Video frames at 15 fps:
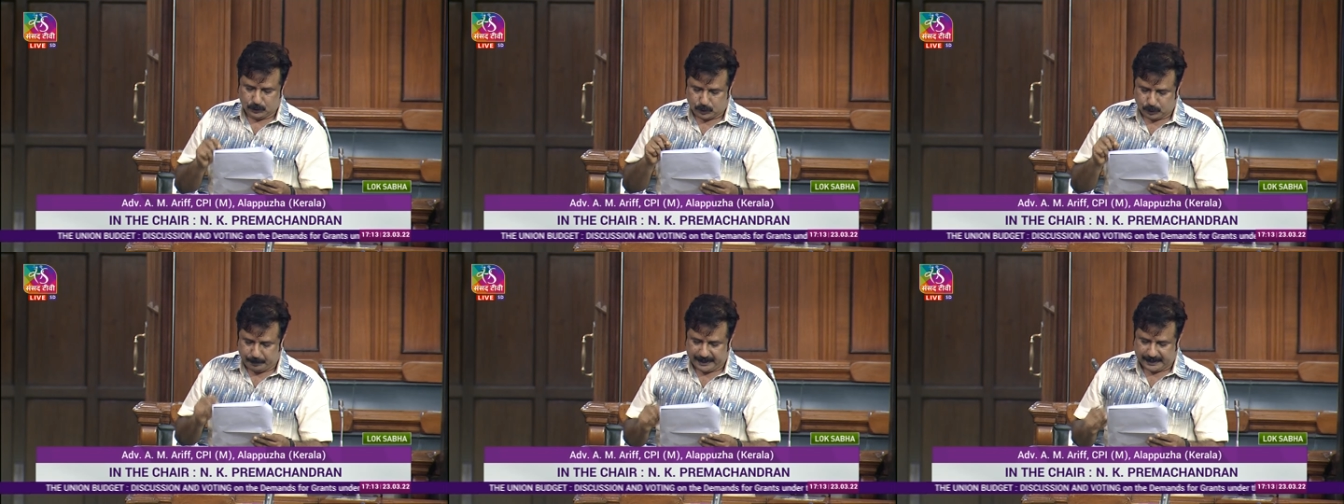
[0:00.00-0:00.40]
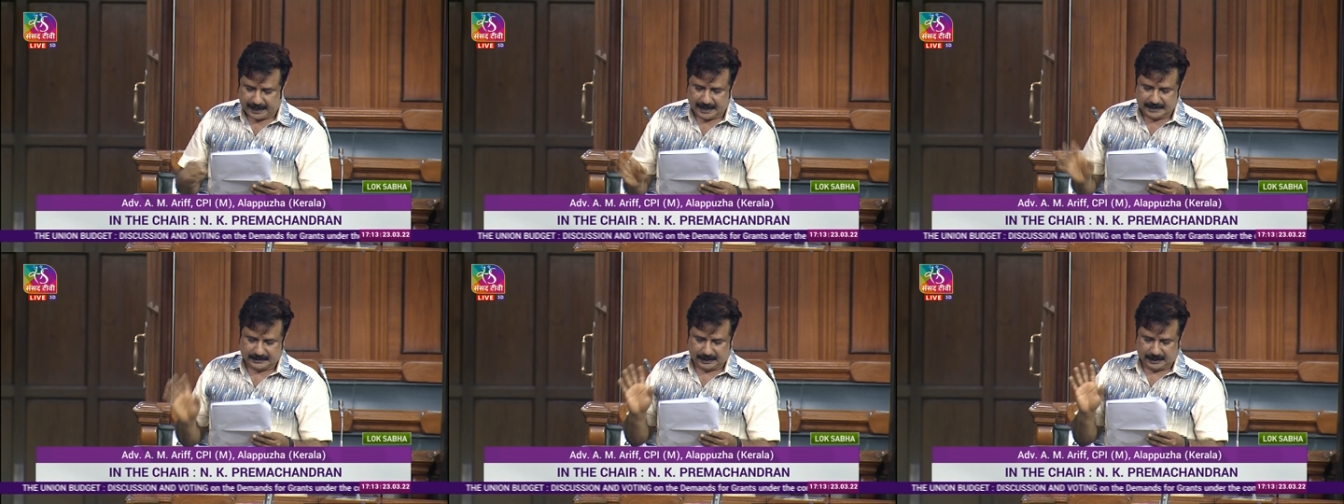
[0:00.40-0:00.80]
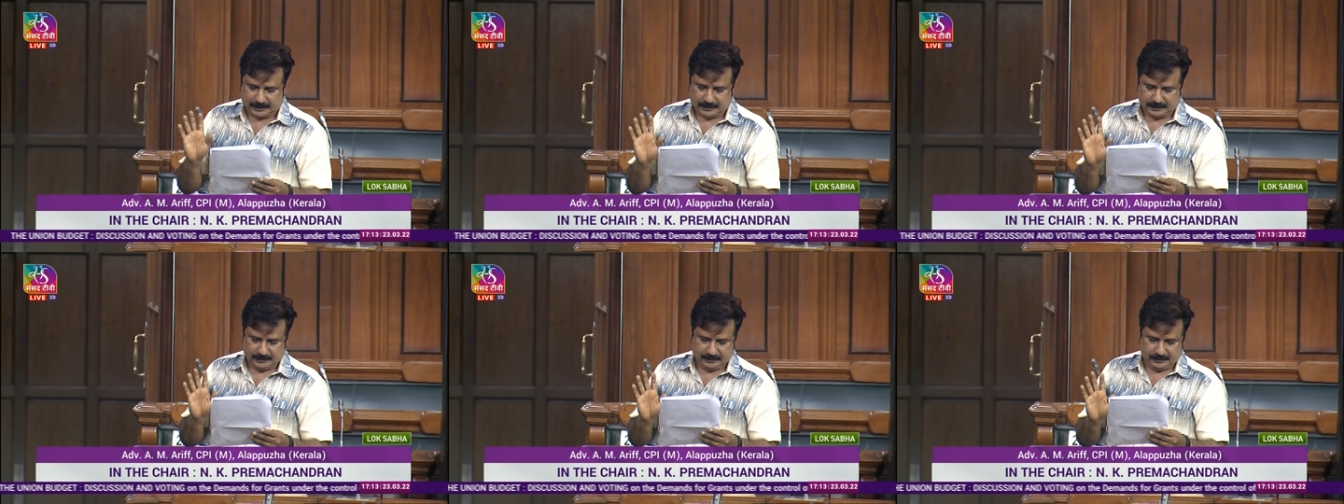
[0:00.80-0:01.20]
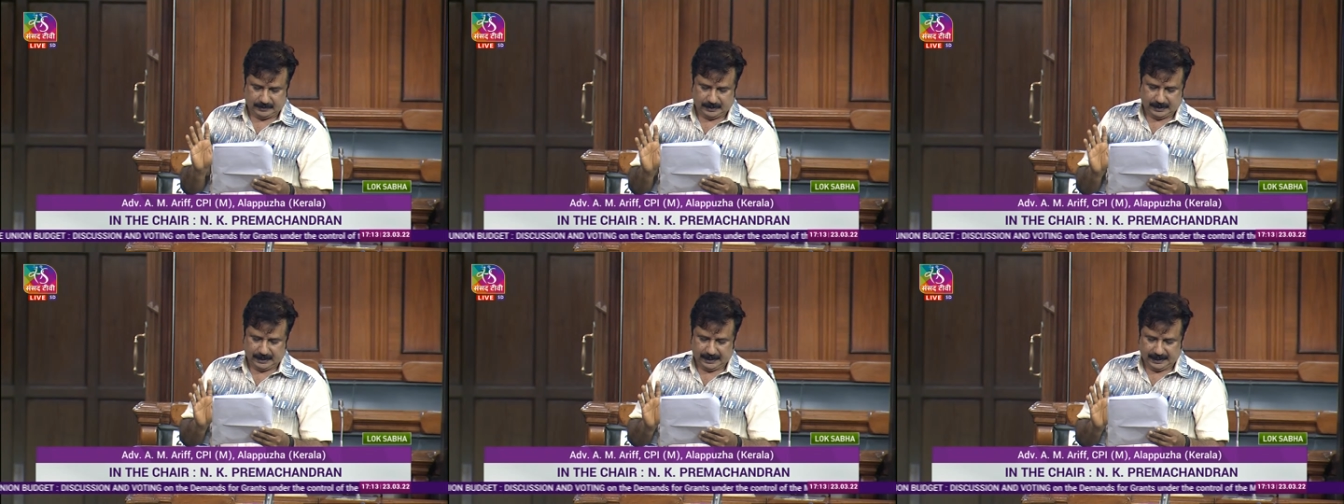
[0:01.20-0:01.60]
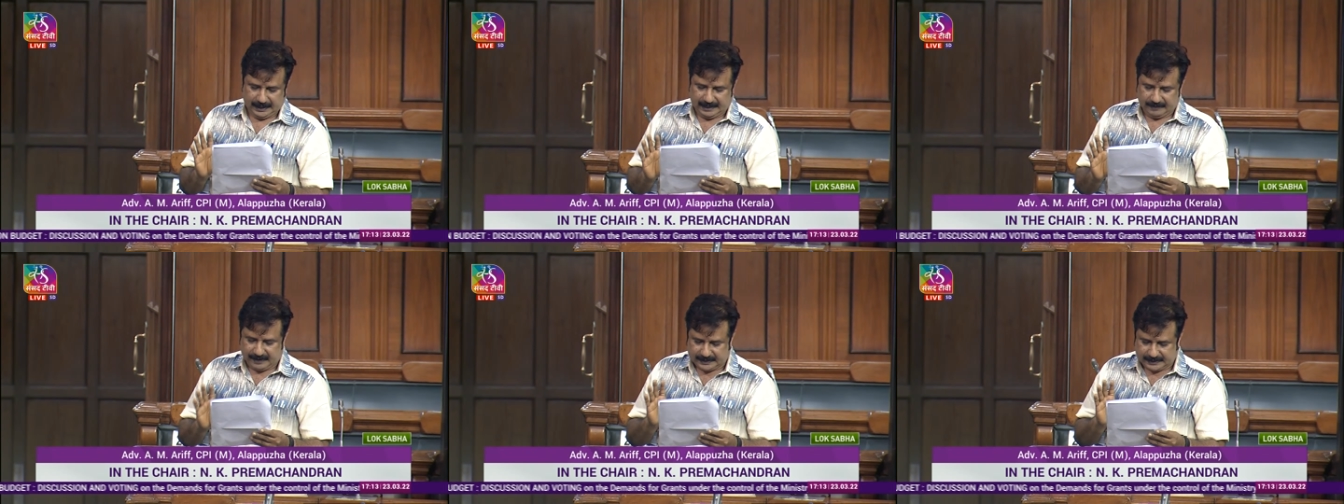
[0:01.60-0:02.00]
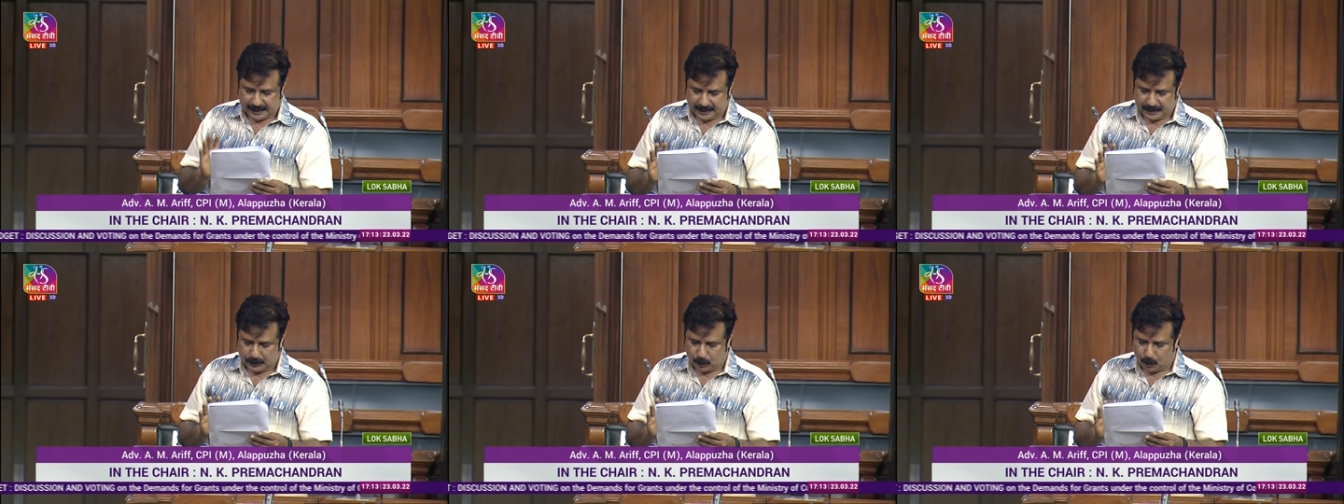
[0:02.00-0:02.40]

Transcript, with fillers: to be cancelled. Even then,